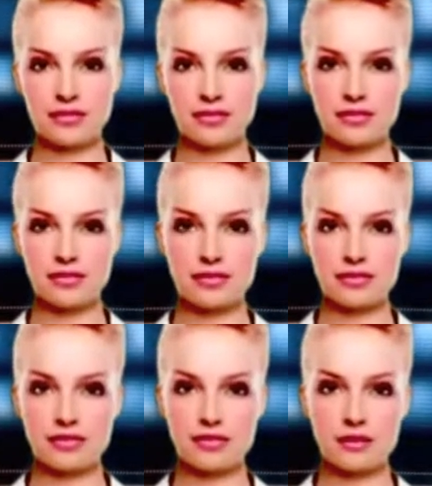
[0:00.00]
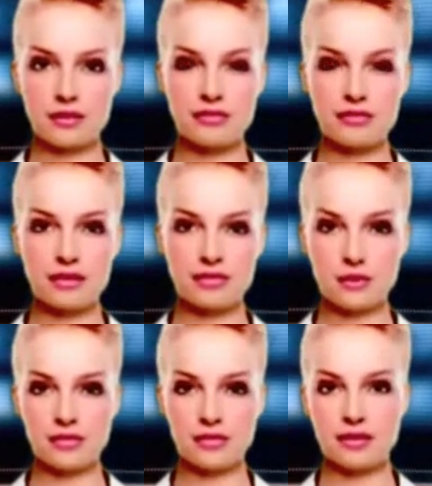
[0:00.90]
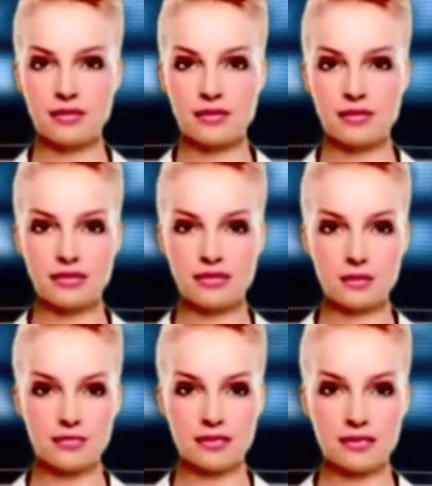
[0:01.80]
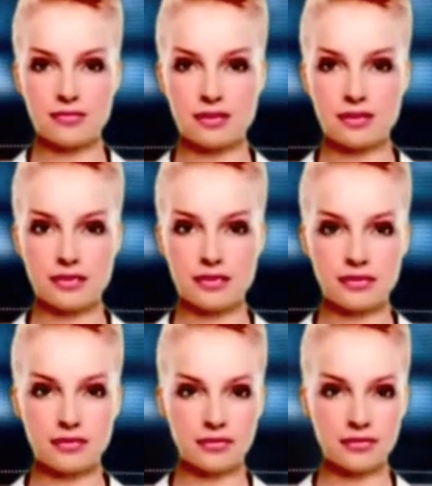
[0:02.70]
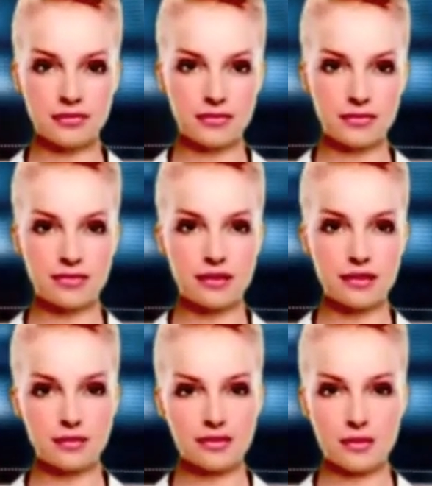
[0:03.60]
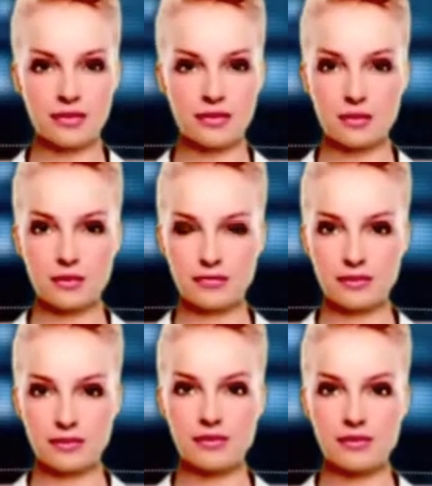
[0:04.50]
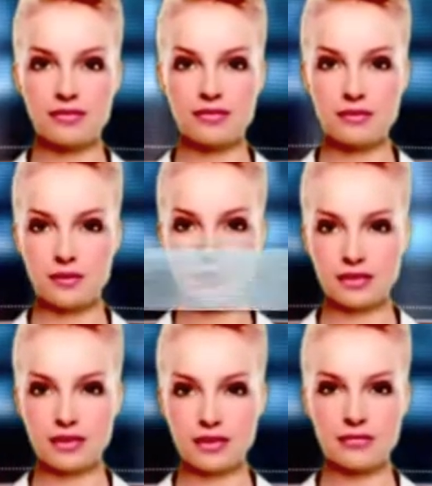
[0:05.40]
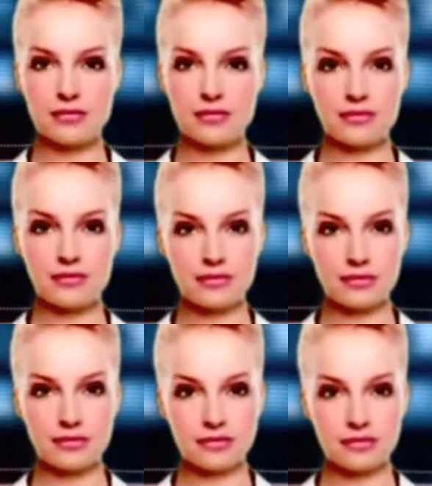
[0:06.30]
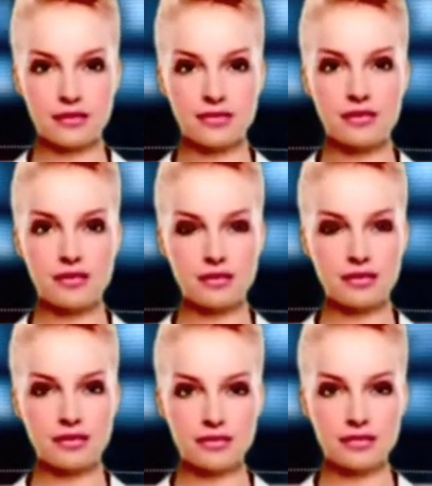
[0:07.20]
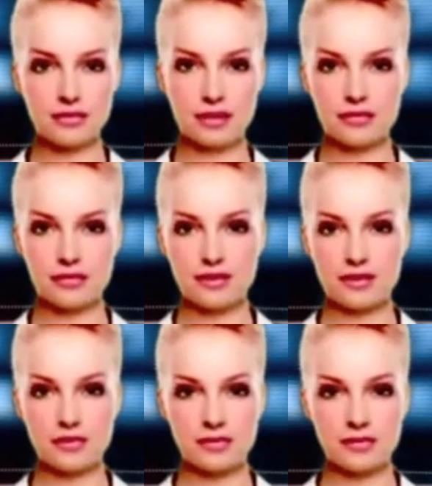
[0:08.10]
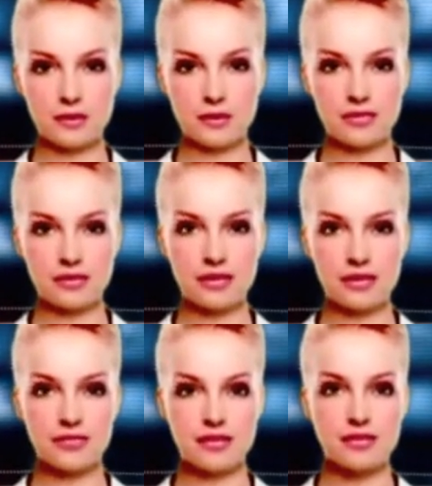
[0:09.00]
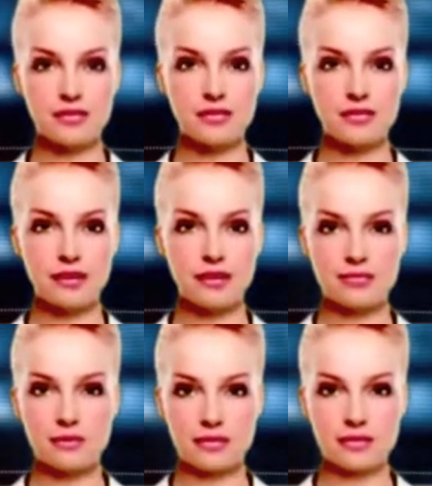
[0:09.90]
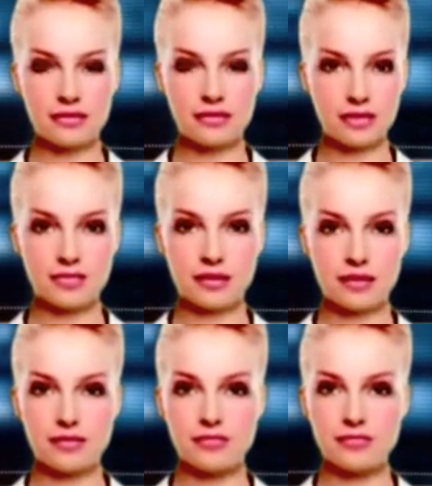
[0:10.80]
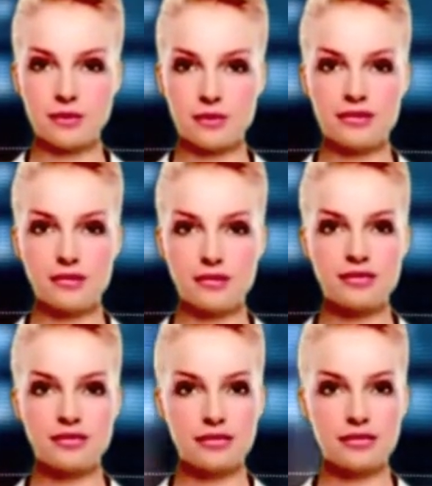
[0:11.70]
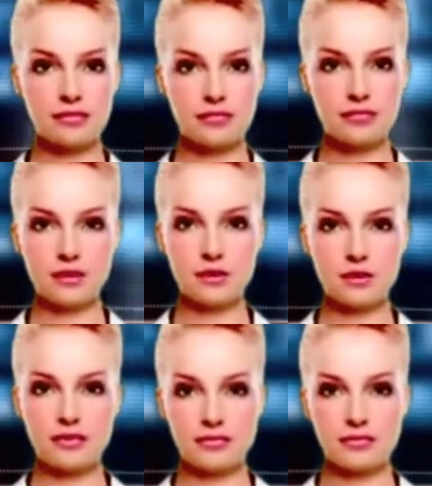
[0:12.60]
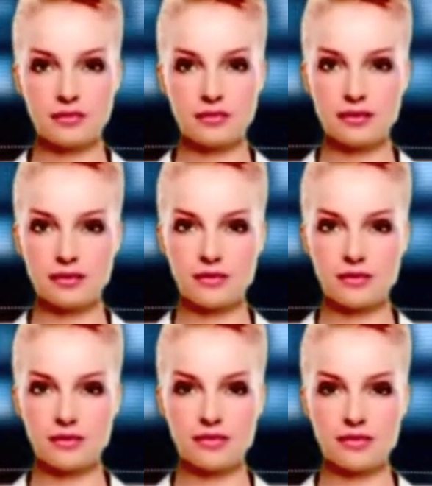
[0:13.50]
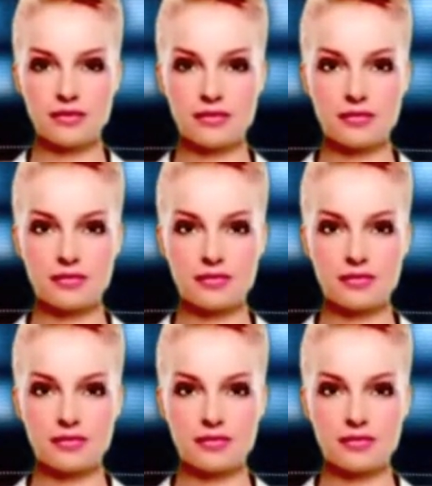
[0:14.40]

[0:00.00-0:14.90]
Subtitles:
Welcome to IHRFAQ on Human Resource Management. Today we're going to talk about overtime. First thing first, the definition of overtime is the amount of time an employee works beyond normal working hours.